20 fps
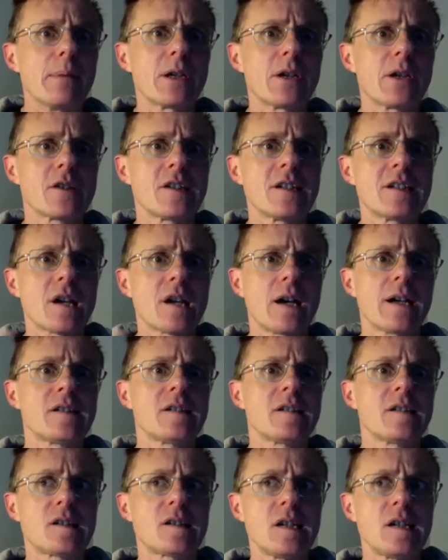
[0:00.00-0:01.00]
because it ties
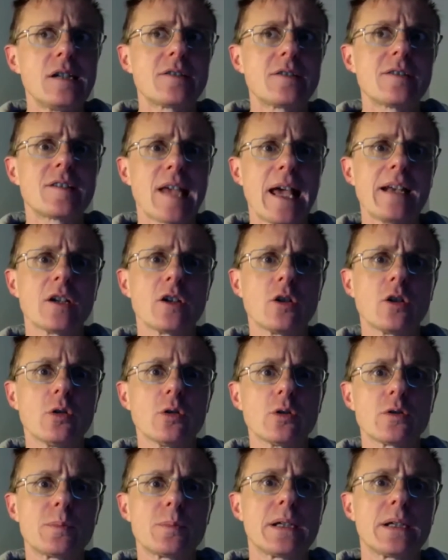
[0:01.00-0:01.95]
into season 10, of course,